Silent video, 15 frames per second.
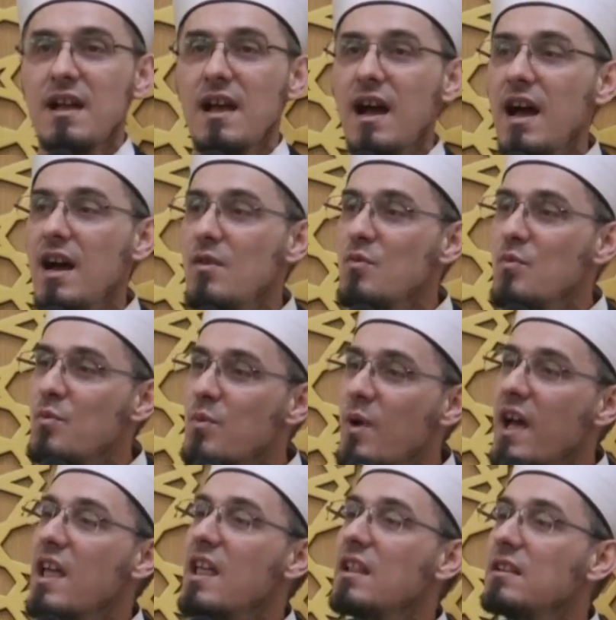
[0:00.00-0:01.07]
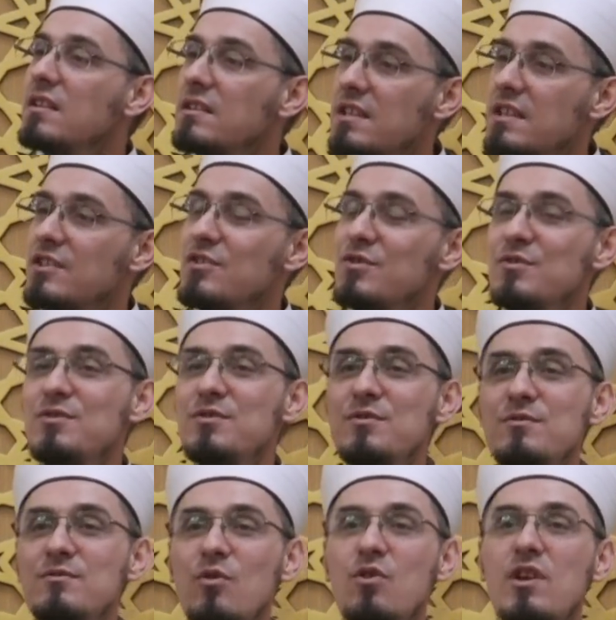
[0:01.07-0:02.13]
How well did you
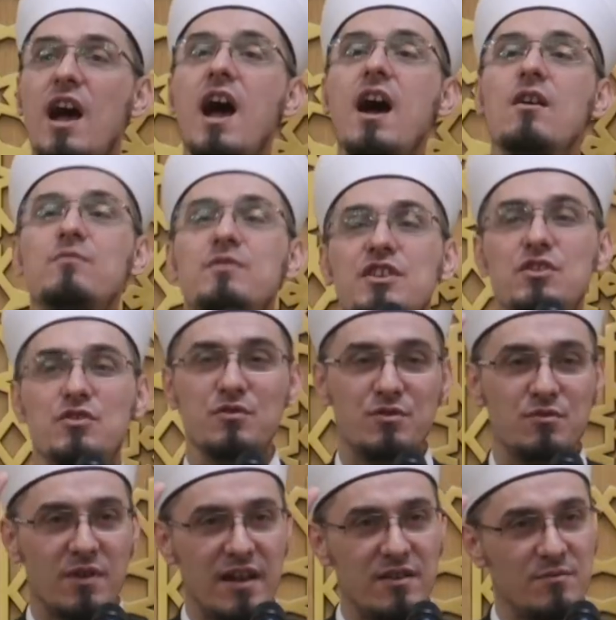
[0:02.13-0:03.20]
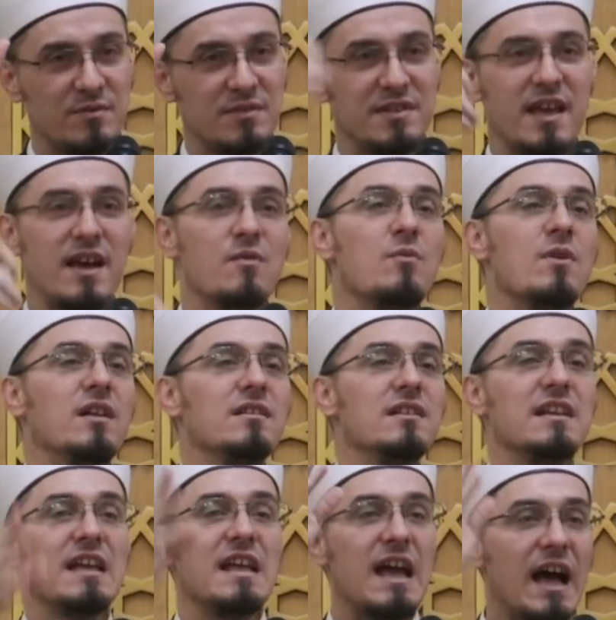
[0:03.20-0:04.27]
do? Or how did you do? I don't want to say how well.
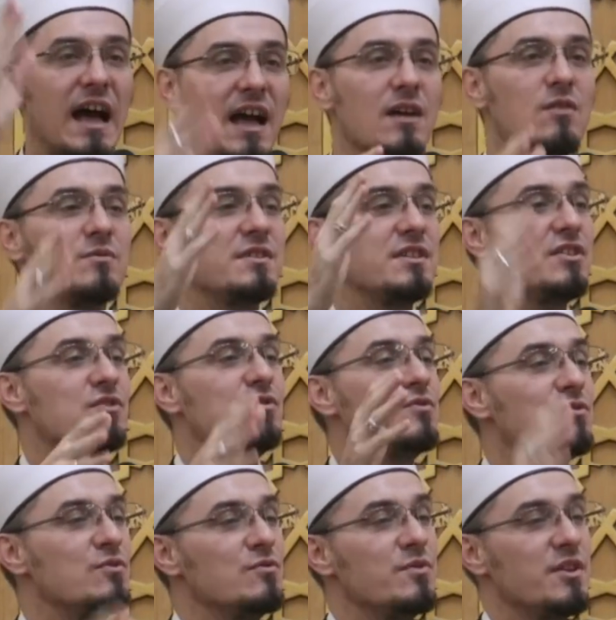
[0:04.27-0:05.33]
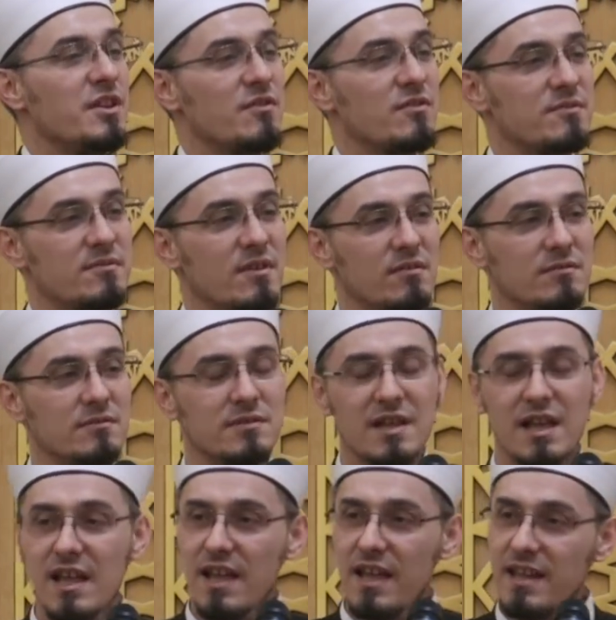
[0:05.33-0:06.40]
How did you do in your role?
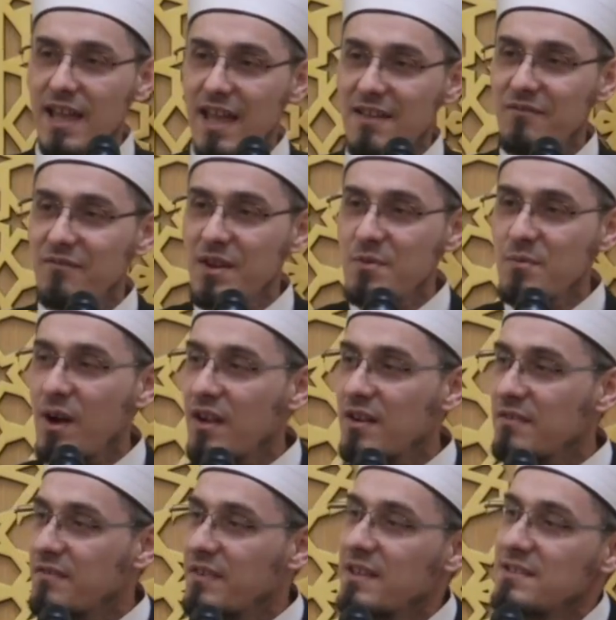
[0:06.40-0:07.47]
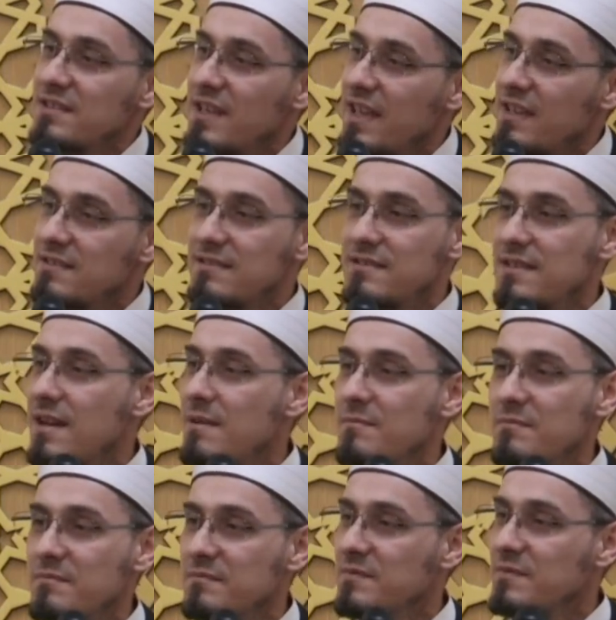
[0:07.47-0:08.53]
And every one of us has
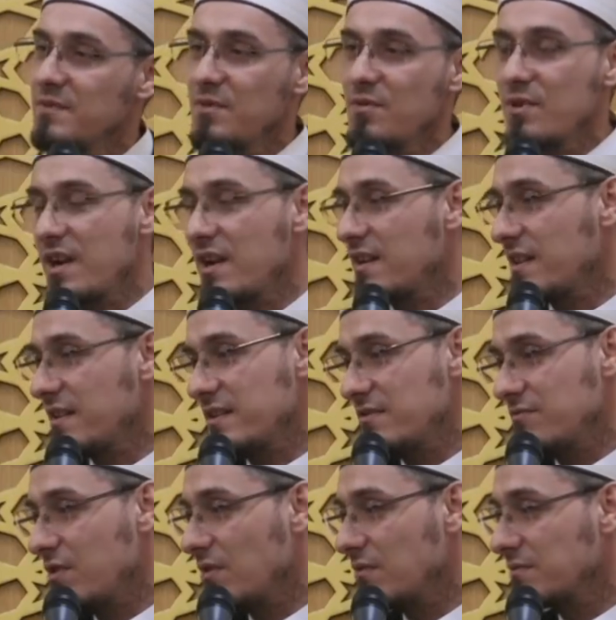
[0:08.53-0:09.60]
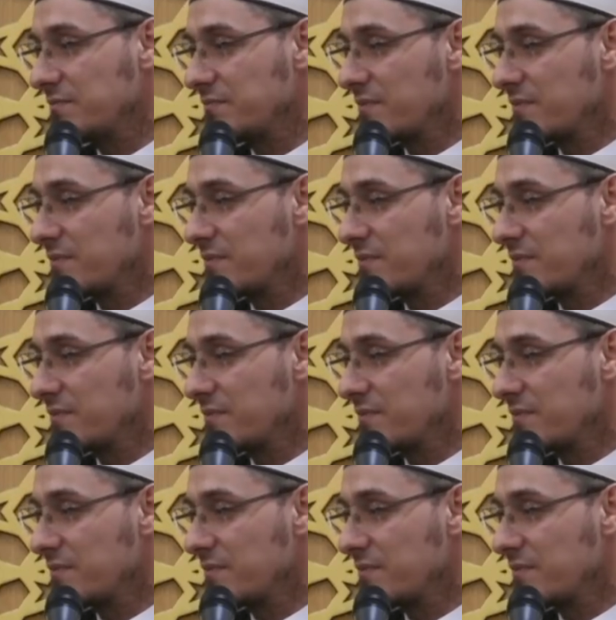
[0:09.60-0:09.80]
some or another role.